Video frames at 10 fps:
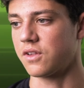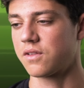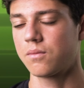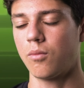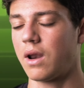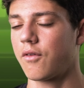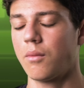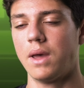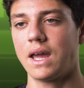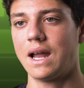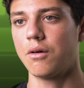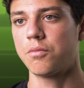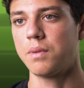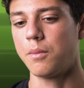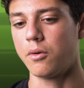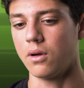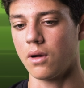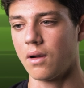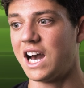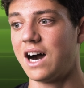just, whenever I'm hanging out with people
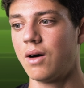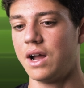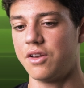or out,